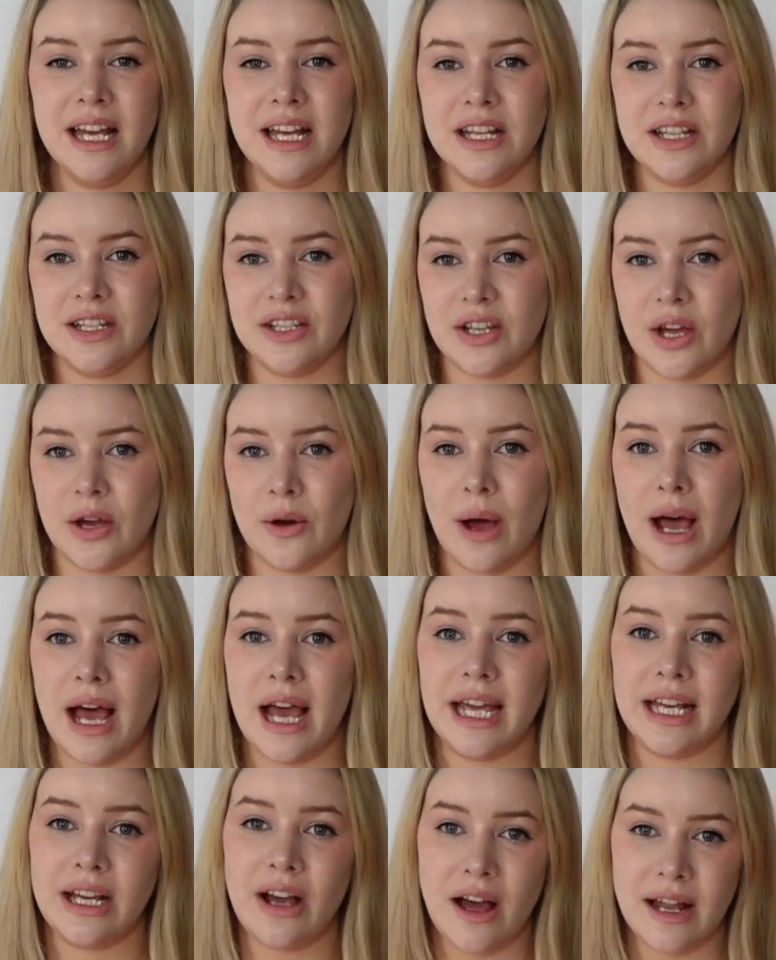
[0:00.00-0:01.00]
So
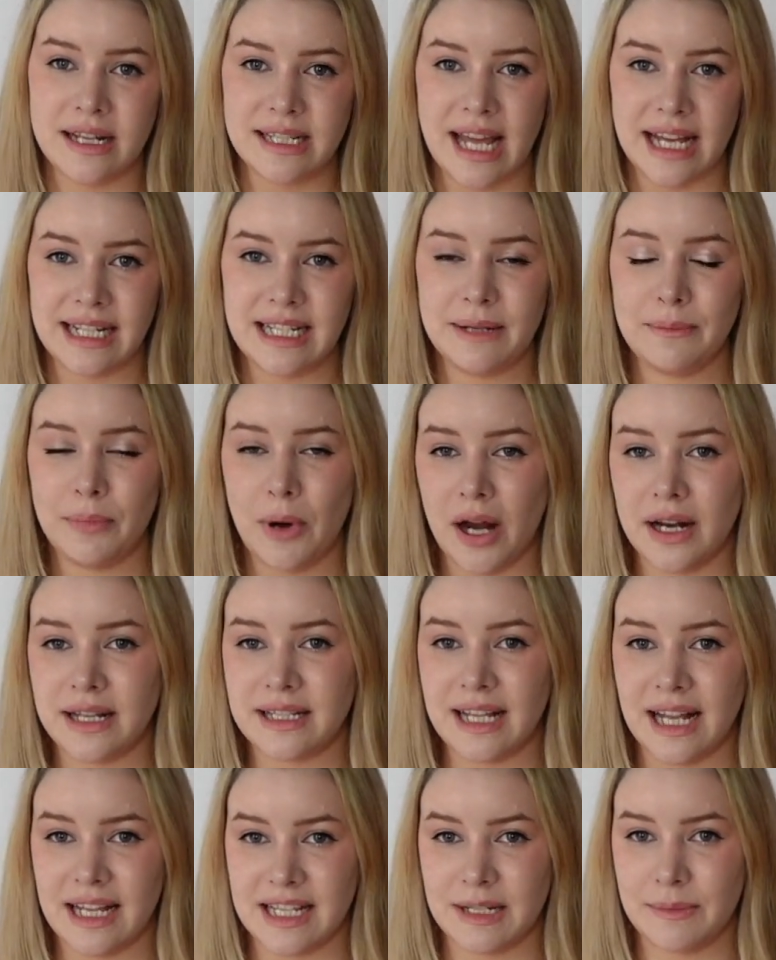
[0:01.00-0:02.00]
I contacted Prada's
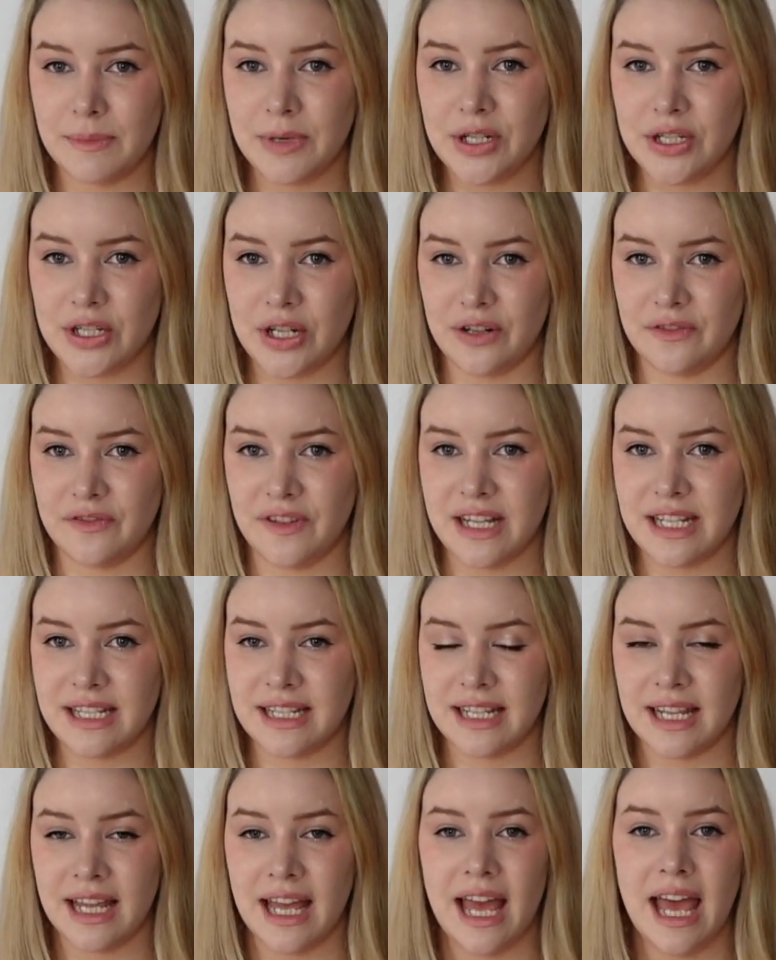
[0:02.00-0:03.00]
customer
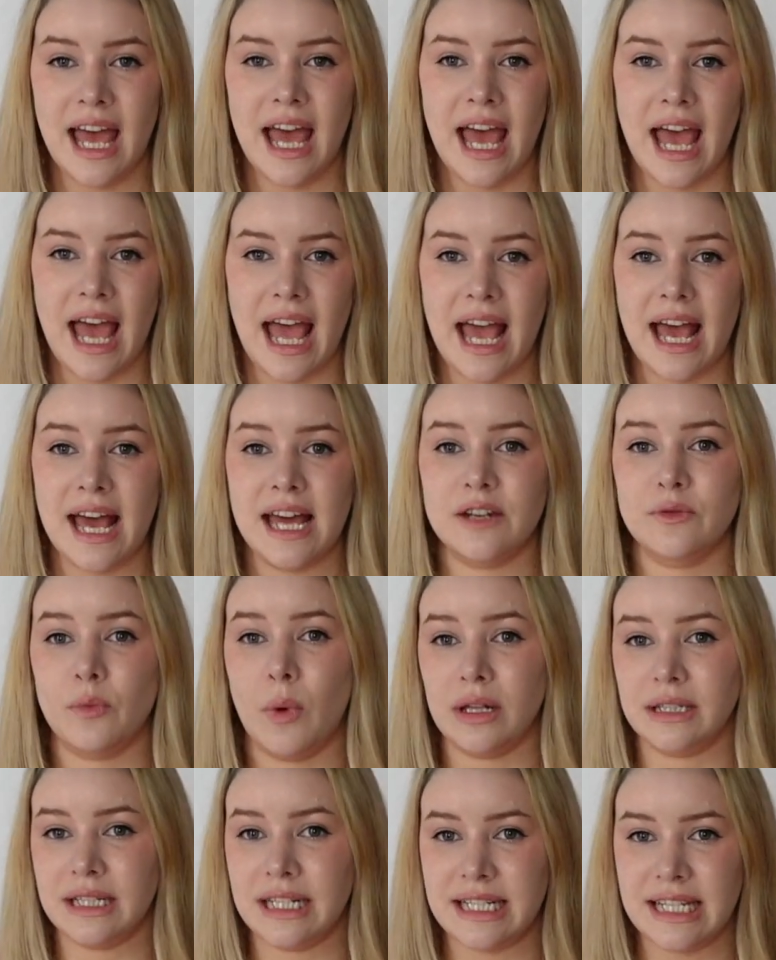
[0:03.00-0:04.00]
service, and
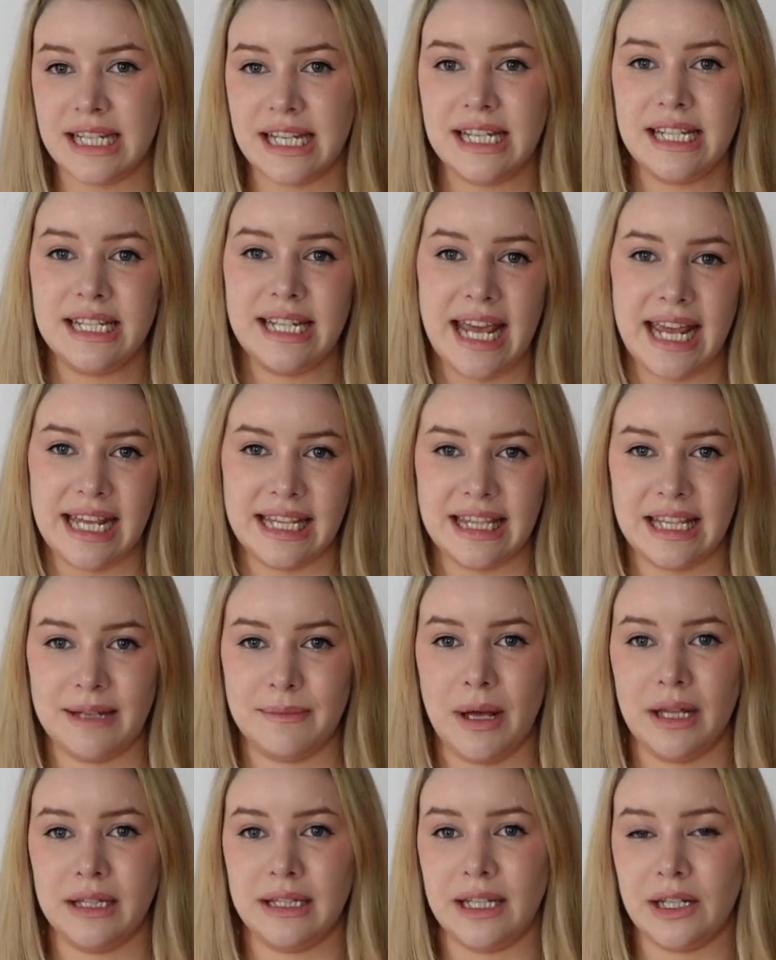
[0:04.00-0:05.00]
while it did take them
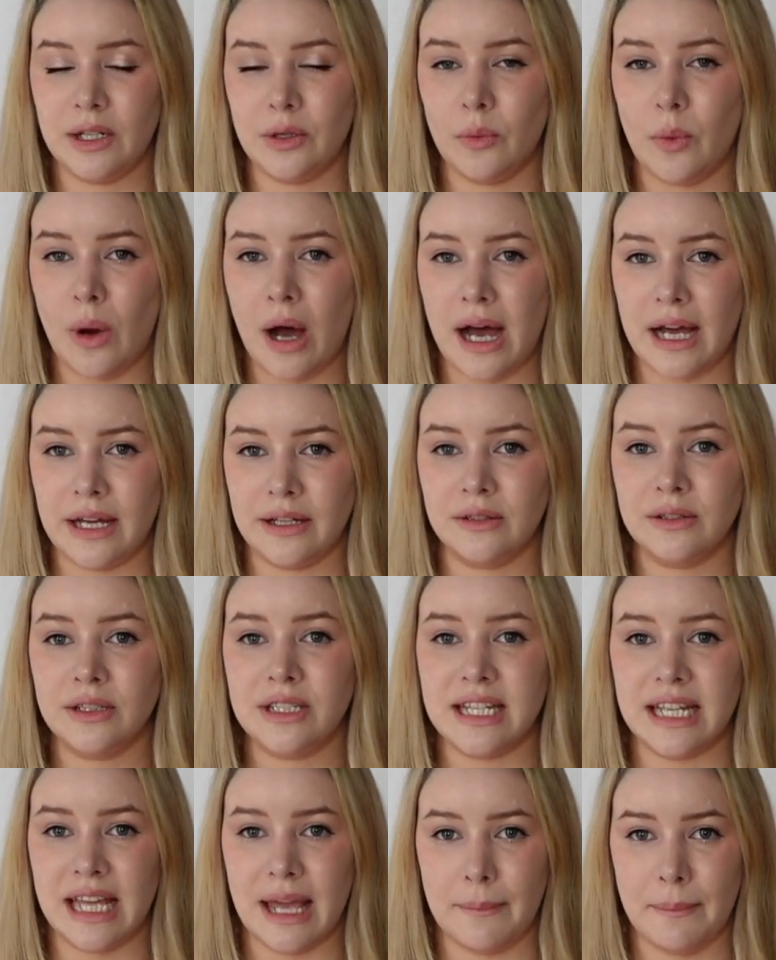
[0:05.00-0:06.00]
a little while
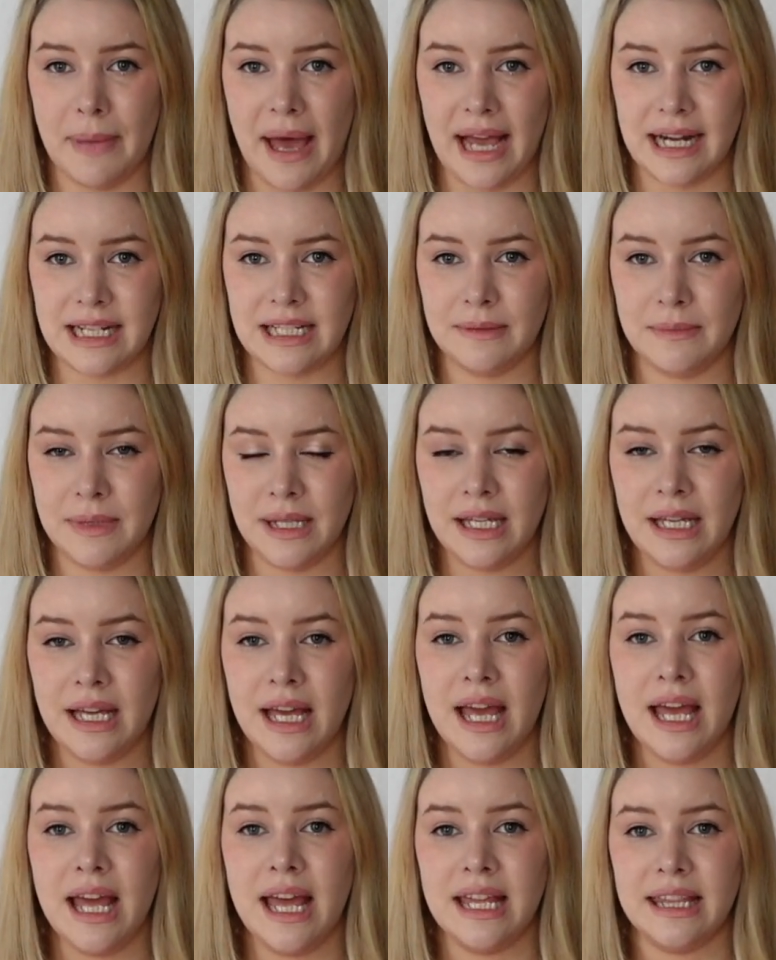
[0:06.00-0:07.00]
to get back to me,
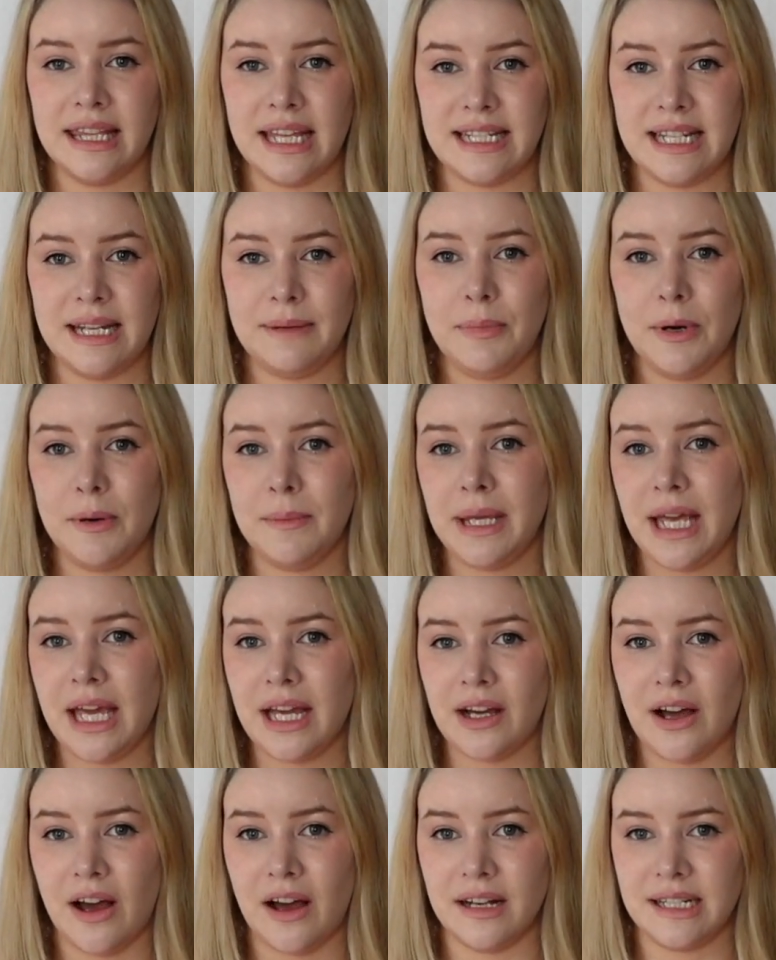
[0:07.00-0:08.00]
they did put me in
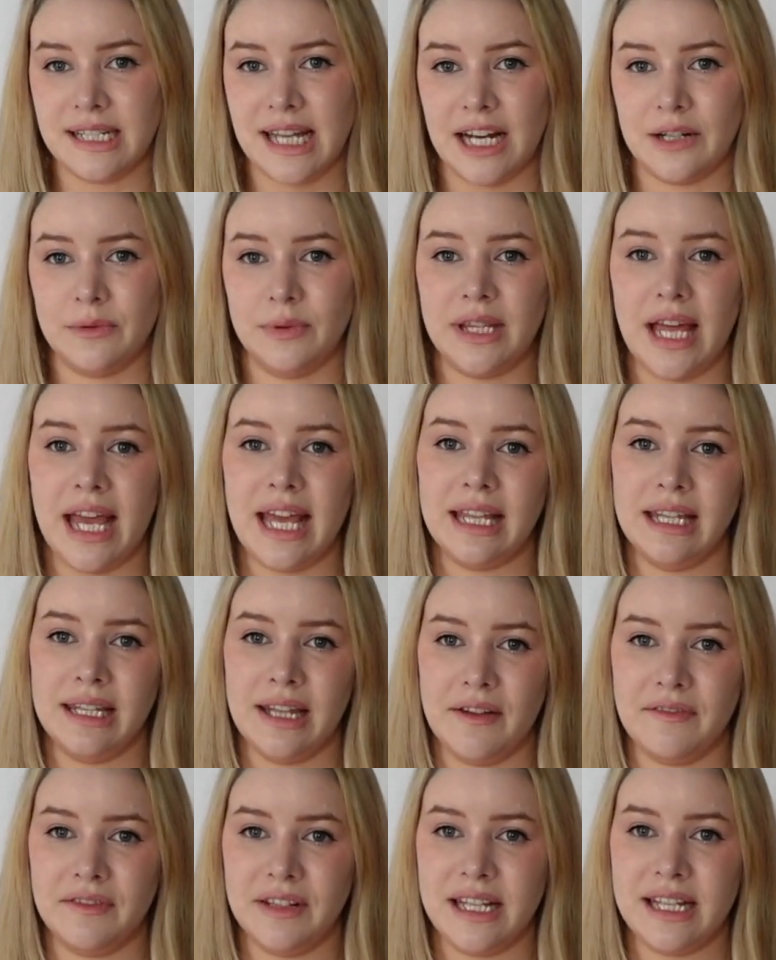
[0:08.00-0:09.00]
contact with a
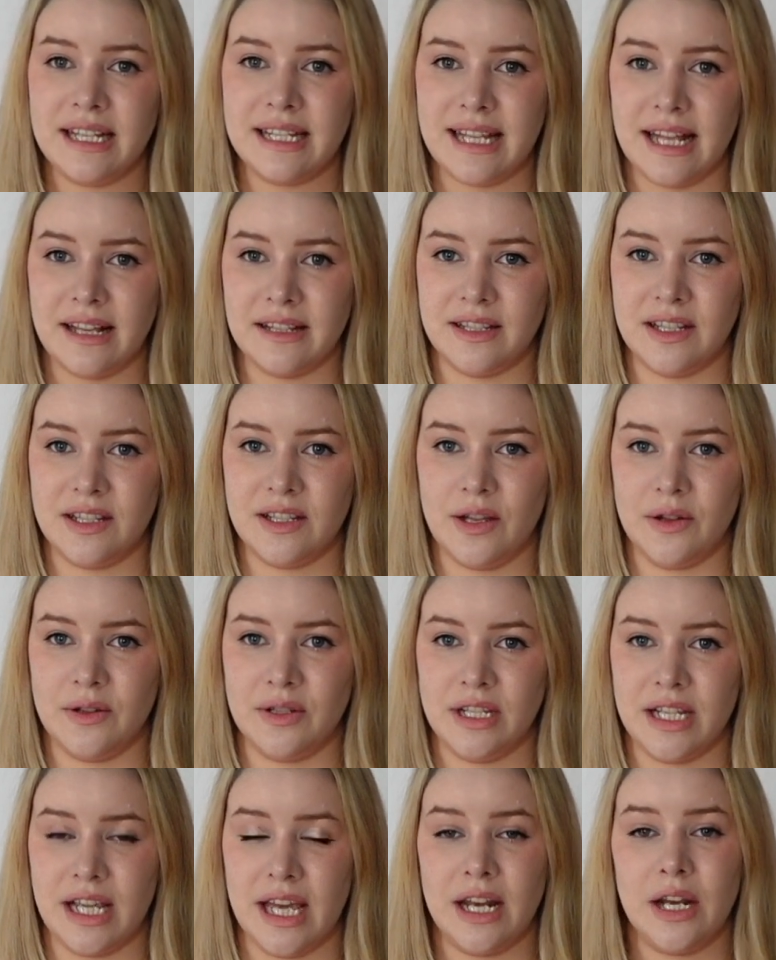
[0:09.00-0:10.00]
lovely sales
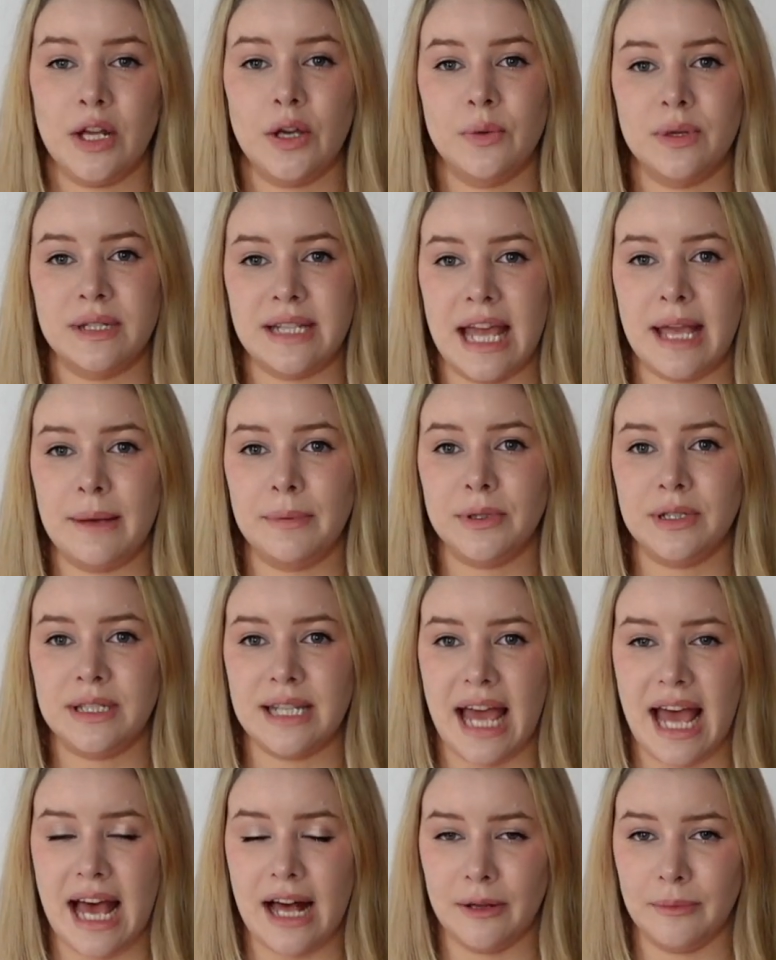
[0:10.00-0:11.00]
associate who was able to
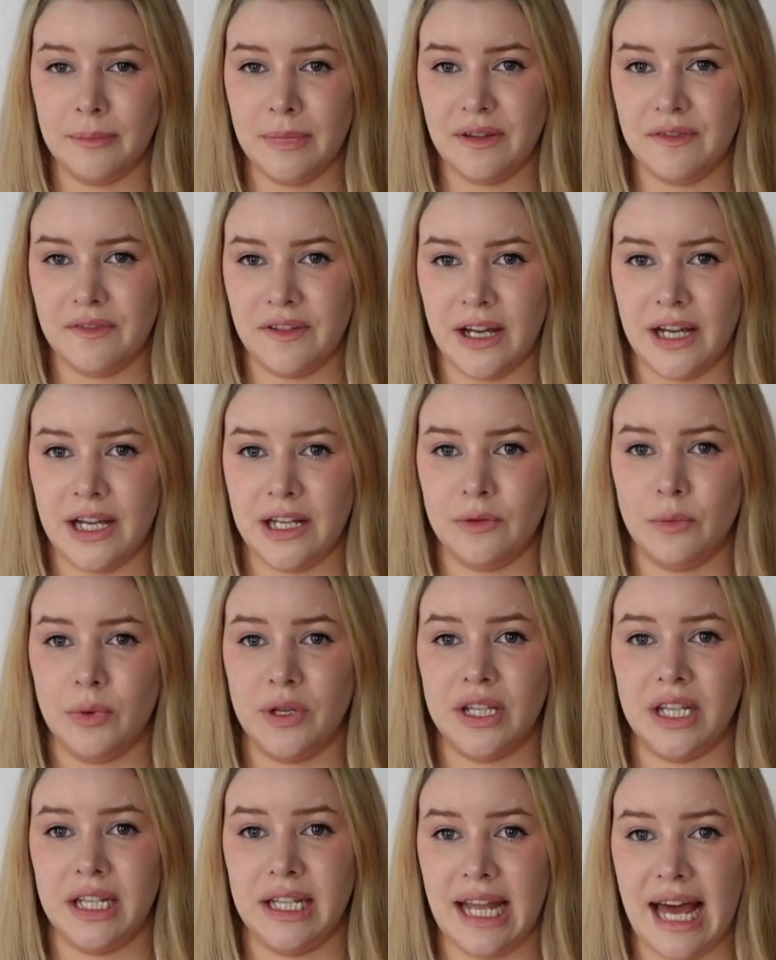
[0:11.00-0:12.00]
help me find one of
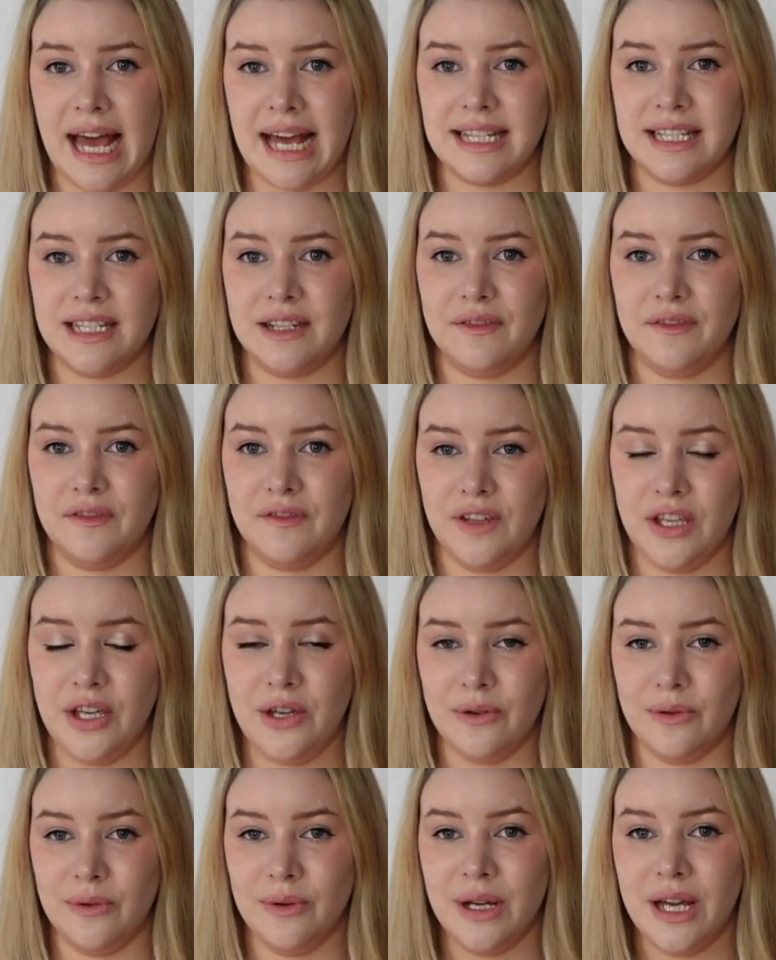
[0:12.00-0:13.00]
the last few.